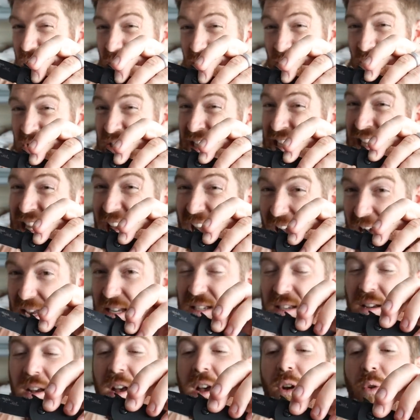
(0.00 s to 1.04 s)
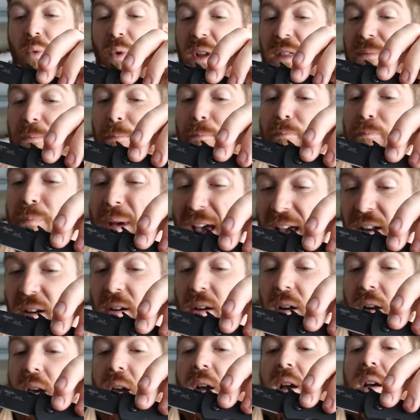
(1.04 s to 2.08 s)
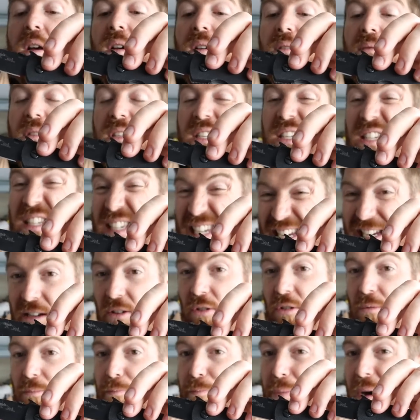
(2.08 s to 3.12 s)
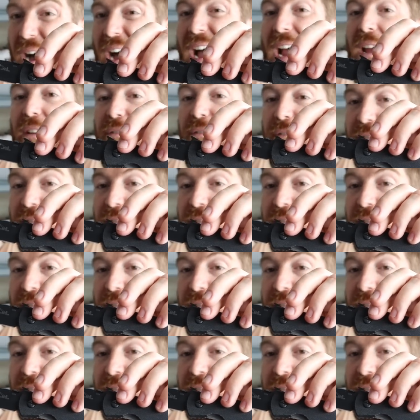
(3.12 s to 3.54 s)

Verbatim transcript: dollars less with better steel by